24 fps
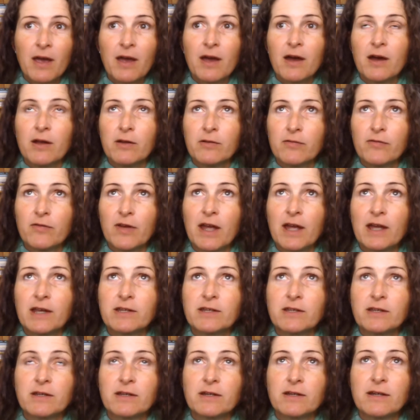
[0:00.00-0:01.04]
In
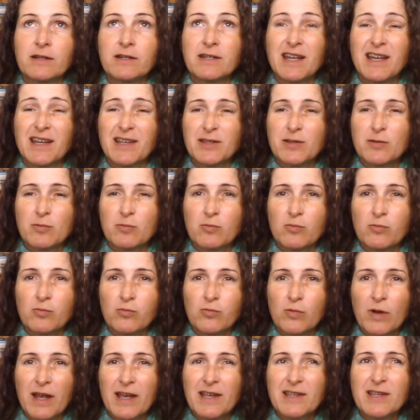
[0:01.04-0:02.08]
fact,
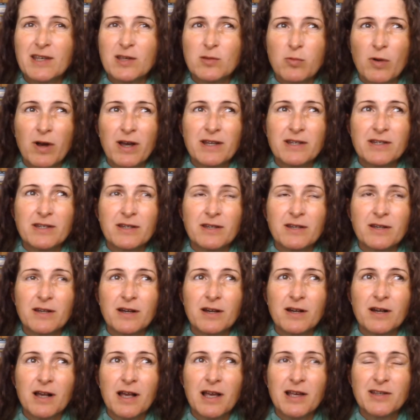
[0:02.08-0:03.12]
excess weight
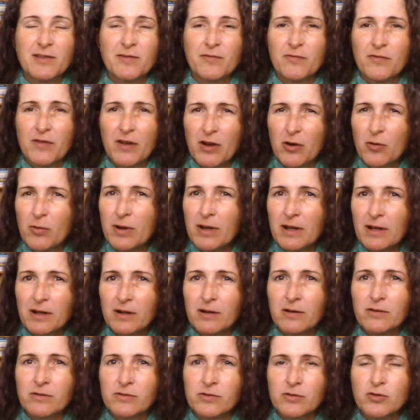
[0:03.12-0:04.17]
has very
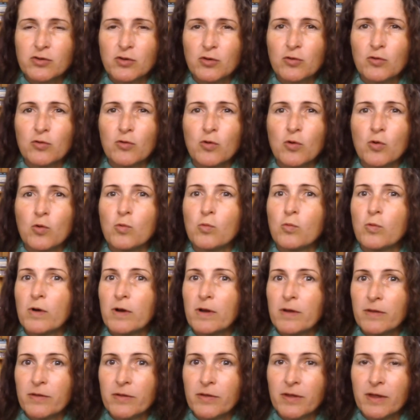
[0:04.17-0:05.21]
little to do
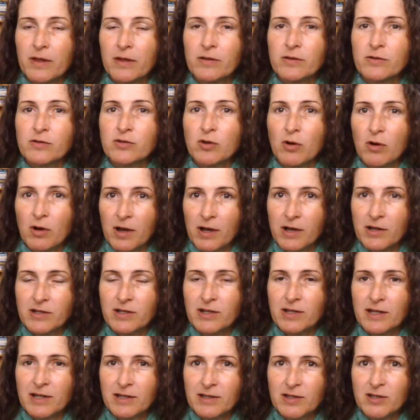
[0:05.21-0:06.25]
with diet and
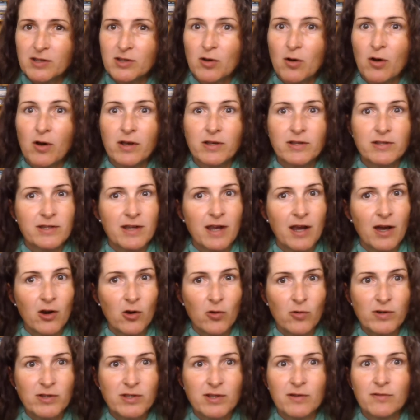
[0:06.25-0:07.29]
exercise,
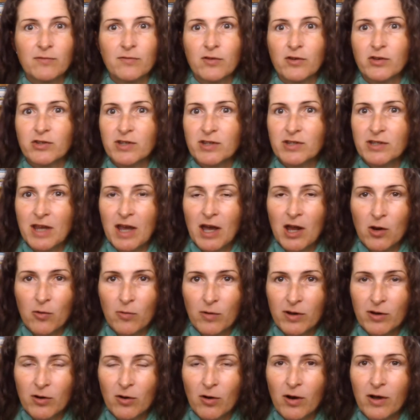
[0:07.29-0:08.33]
calories in versus
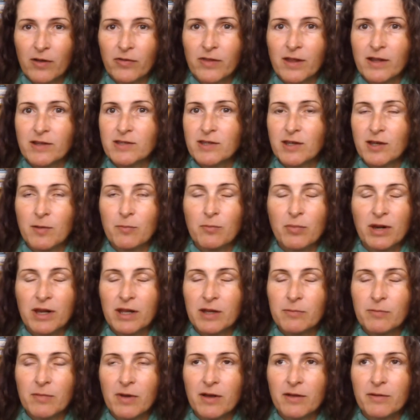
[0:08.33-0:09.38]
calorie night. That's a complete
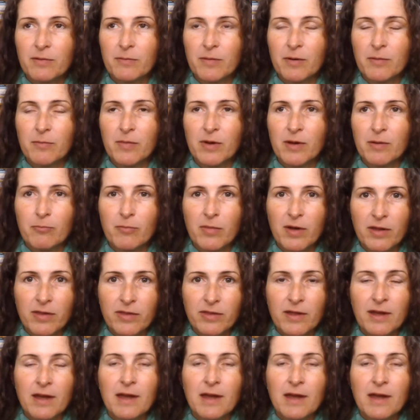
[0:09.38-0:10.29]
myth.